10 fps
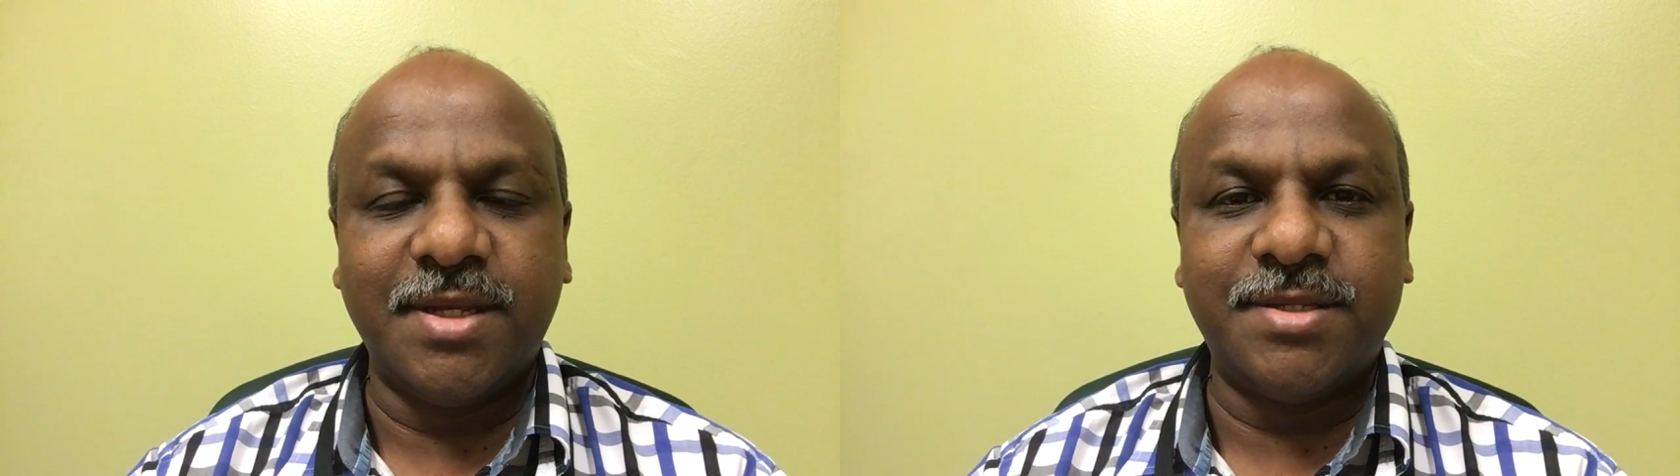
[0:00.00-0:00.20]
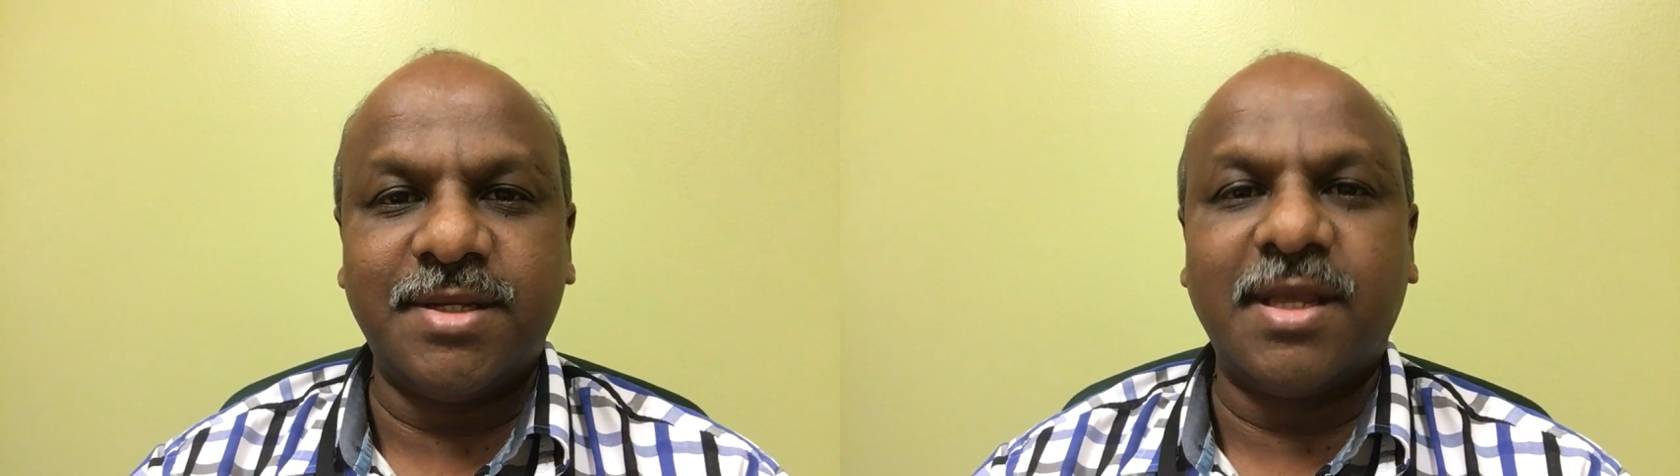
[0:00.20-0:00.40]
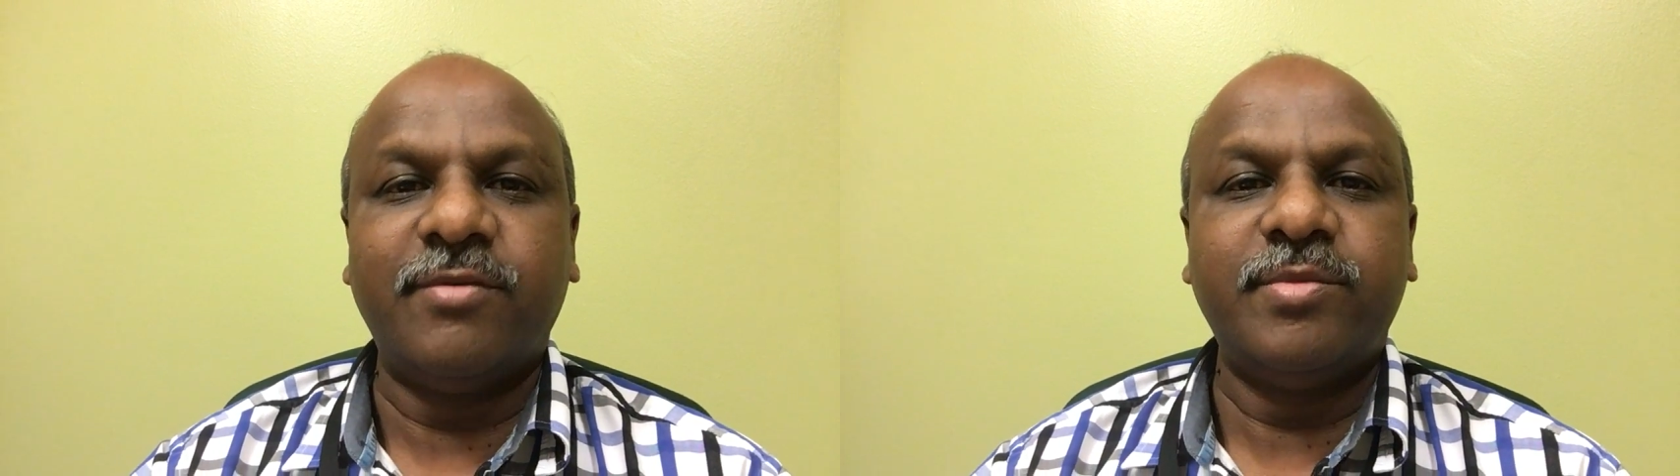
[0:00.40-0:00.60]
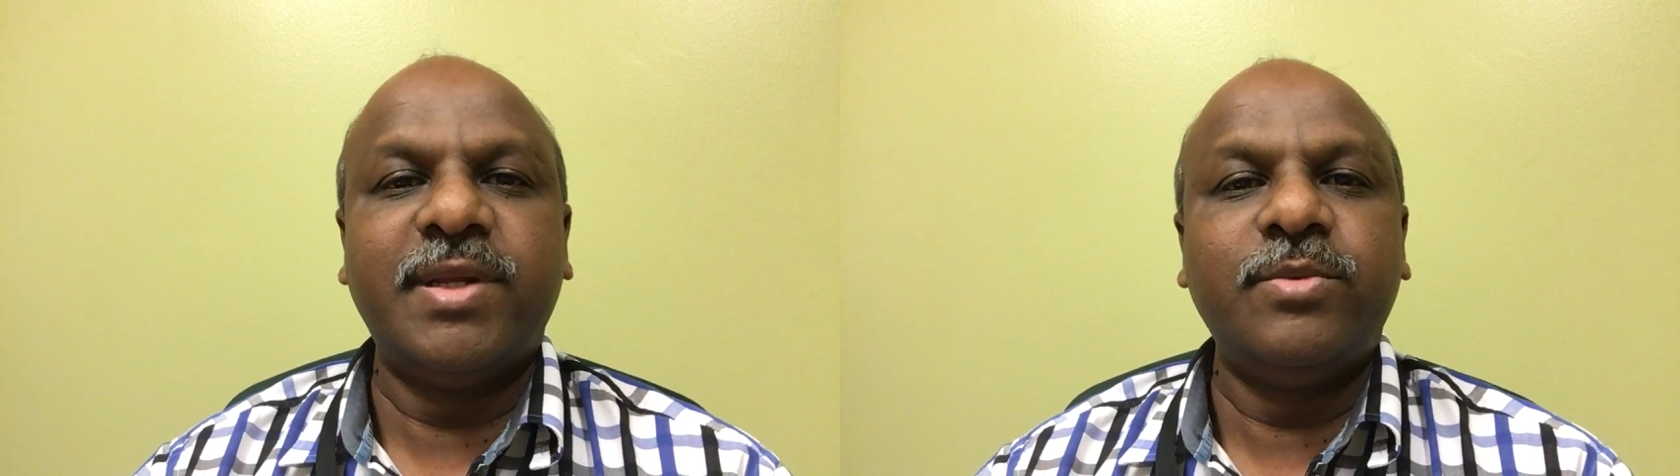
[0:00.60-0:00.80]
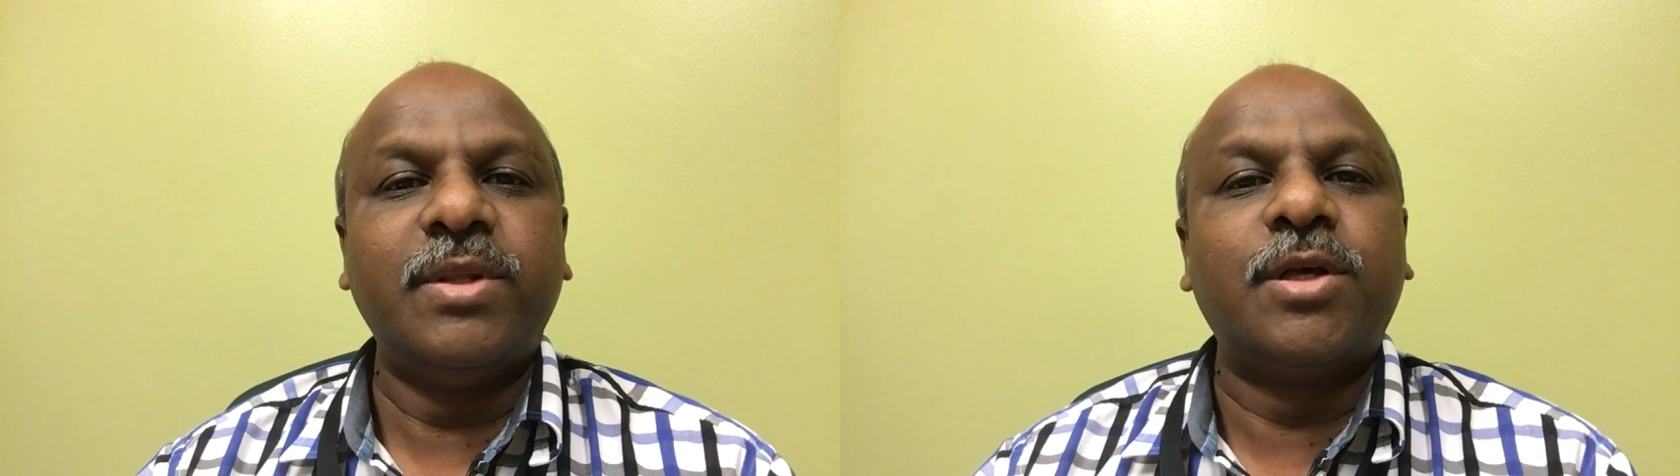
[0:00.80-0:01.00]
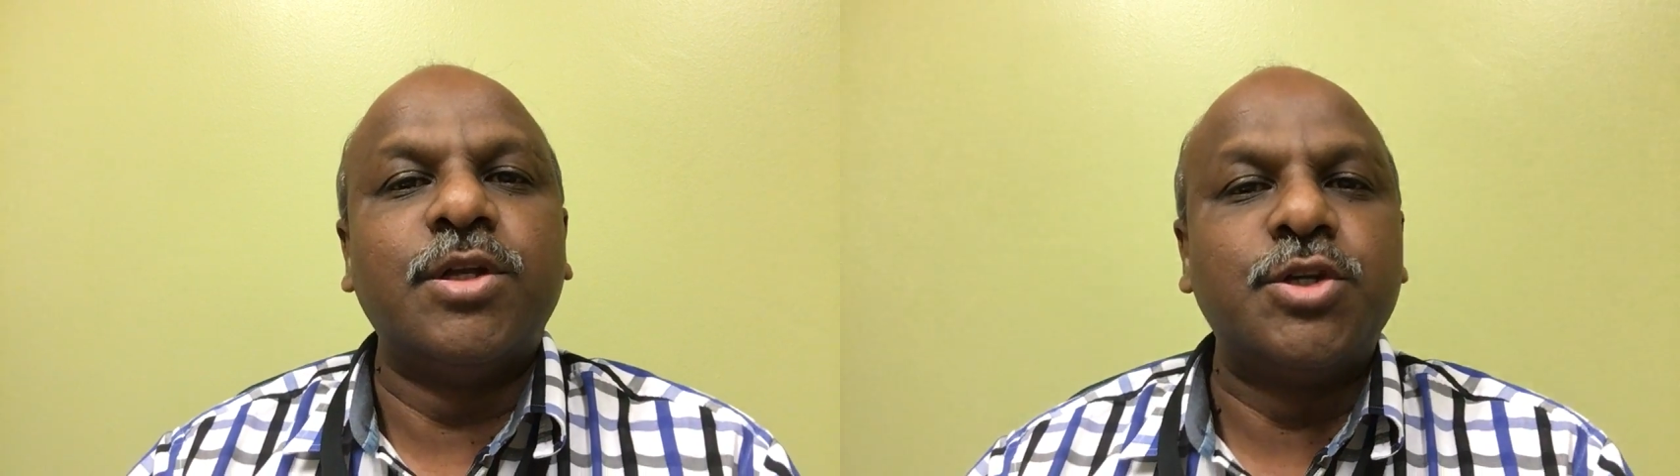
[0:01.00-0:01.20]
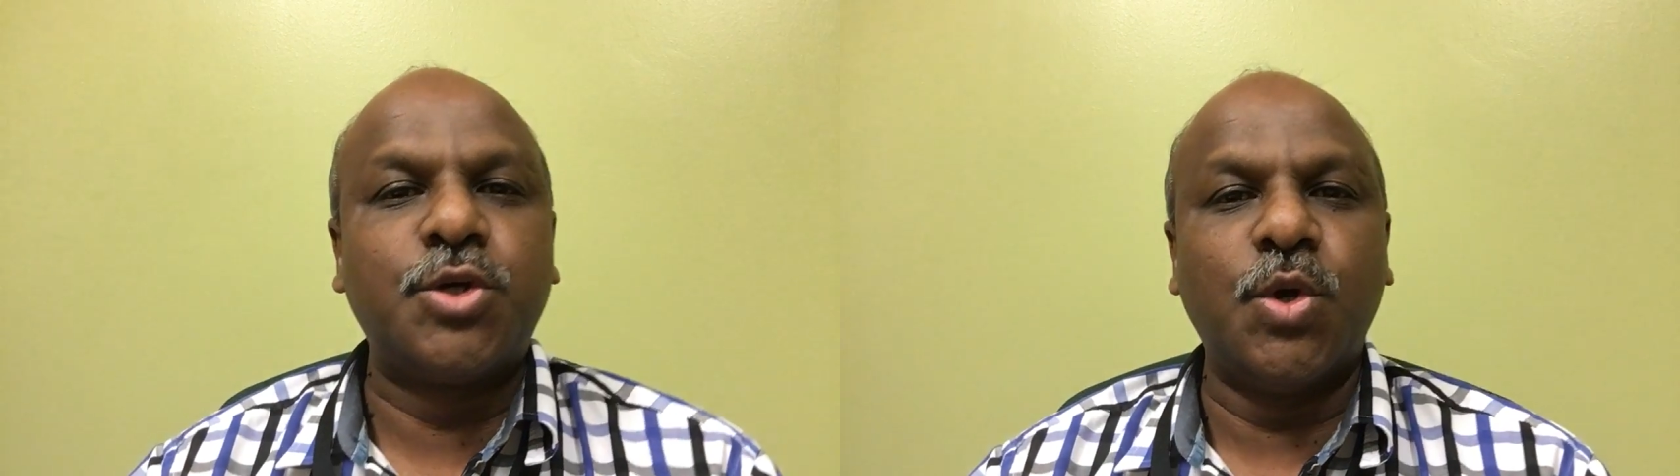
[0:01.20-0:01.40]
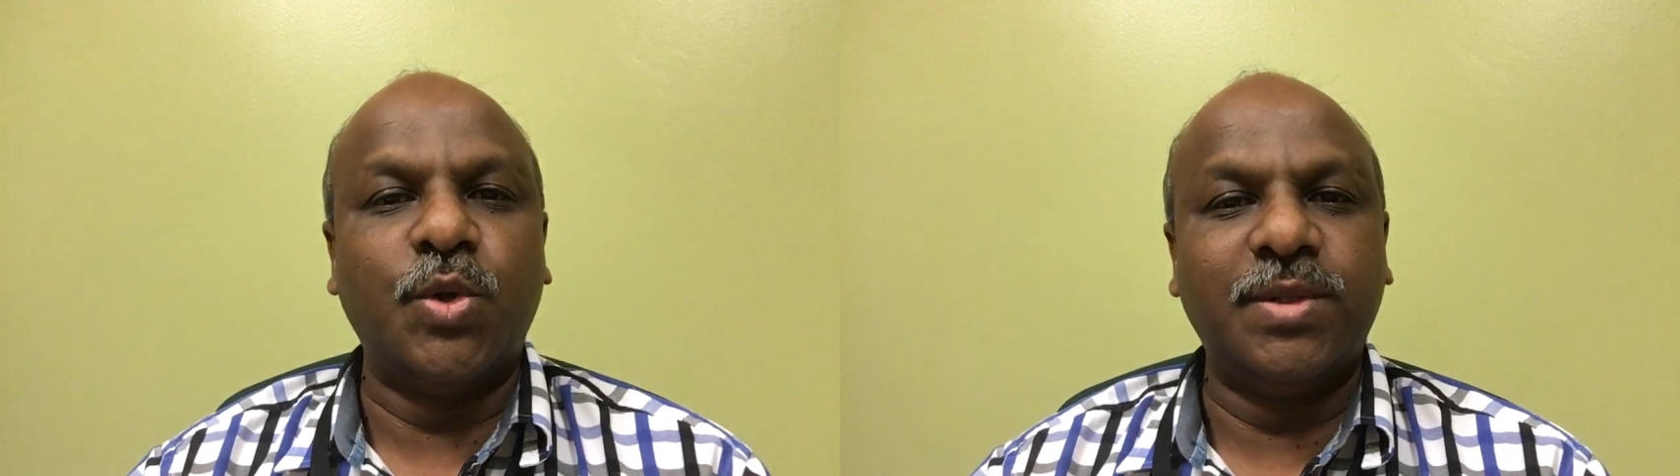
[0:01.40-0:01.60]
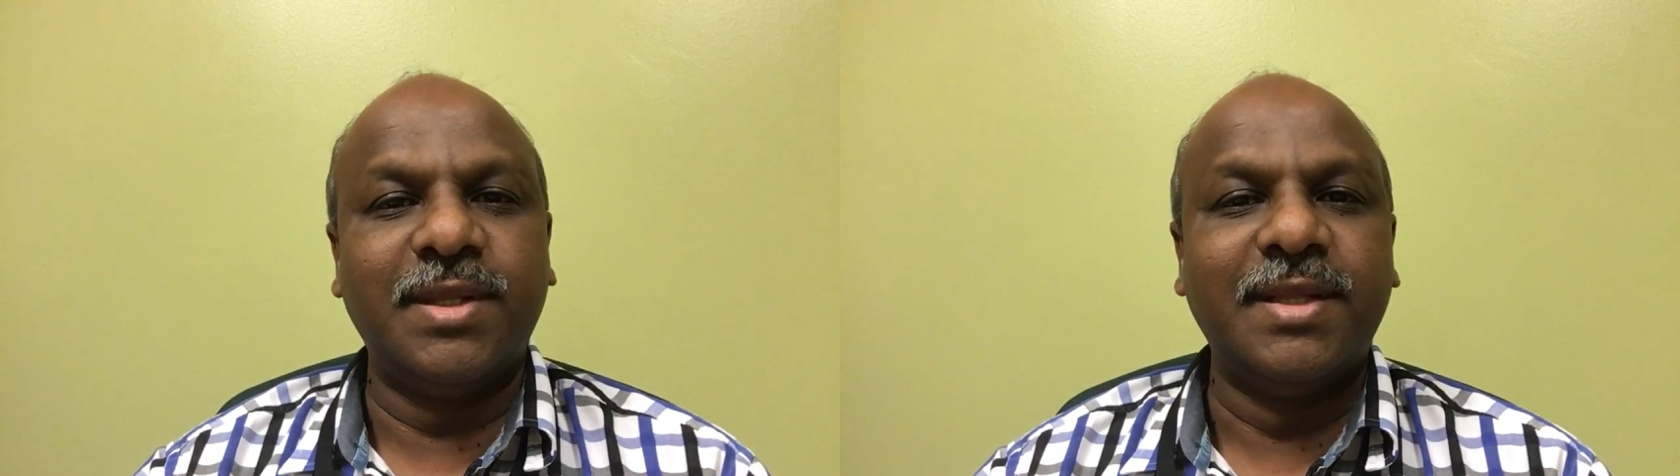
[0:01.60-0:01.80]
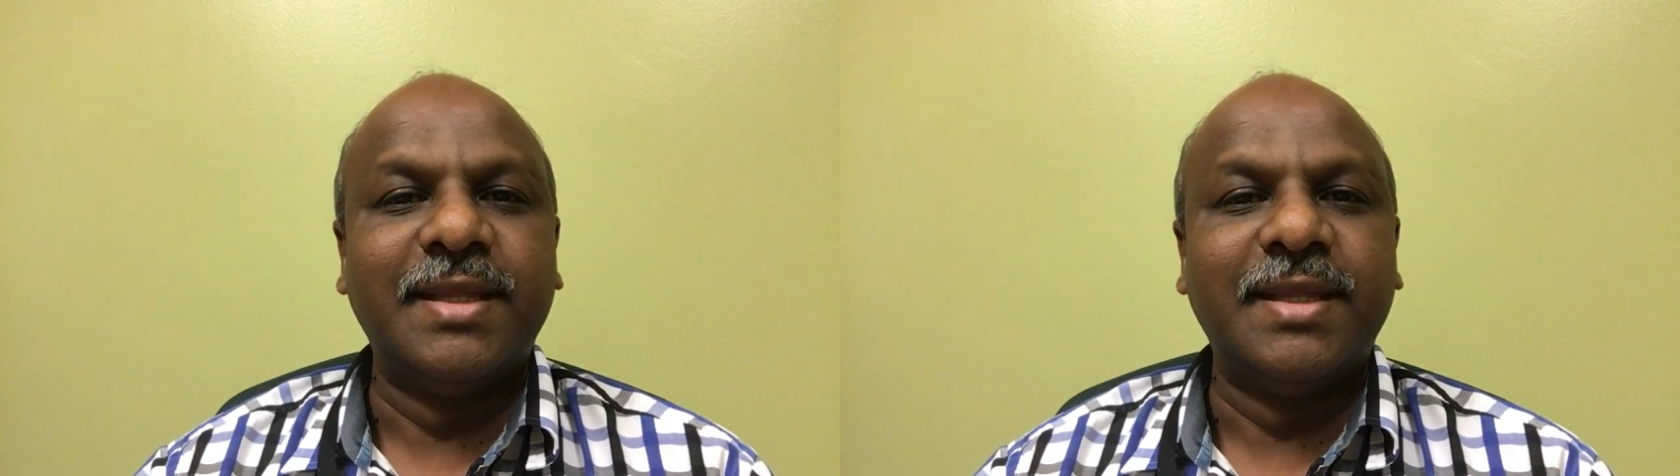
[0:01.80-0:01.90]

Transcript: is the government will control